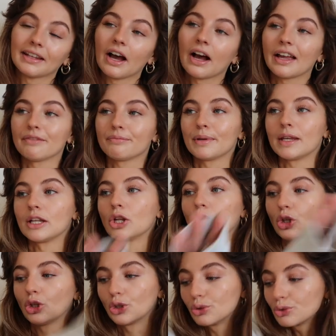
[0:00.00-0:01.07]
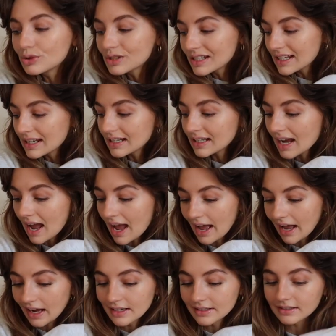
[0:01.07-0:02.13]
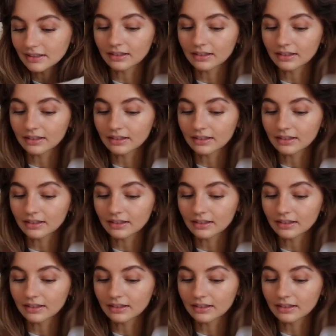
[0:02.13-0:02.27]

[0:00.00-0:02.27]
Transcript: that I've been using and